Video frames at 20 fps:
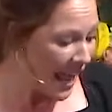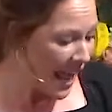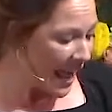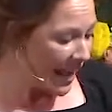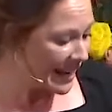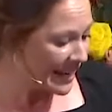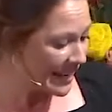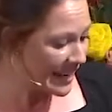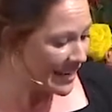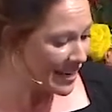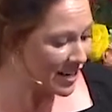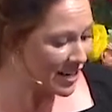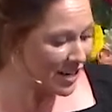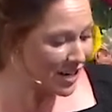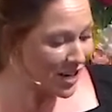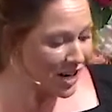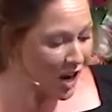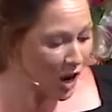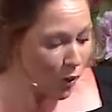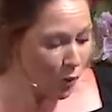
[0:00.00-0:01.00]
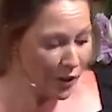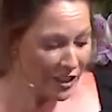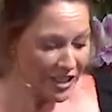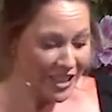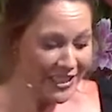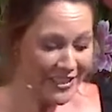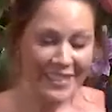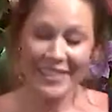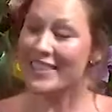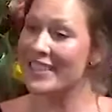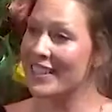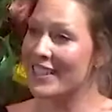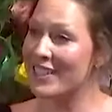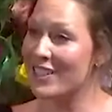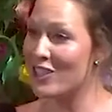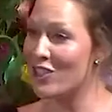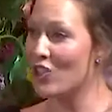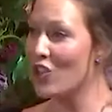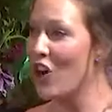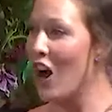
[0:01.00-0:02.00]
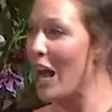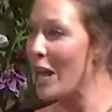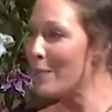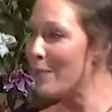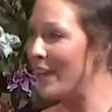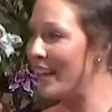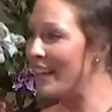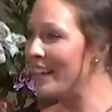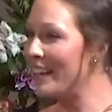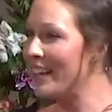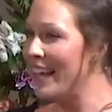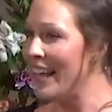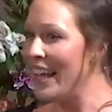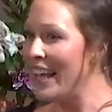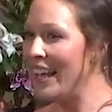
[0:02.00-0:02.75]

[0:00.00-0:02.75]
And here, what Jesus is describing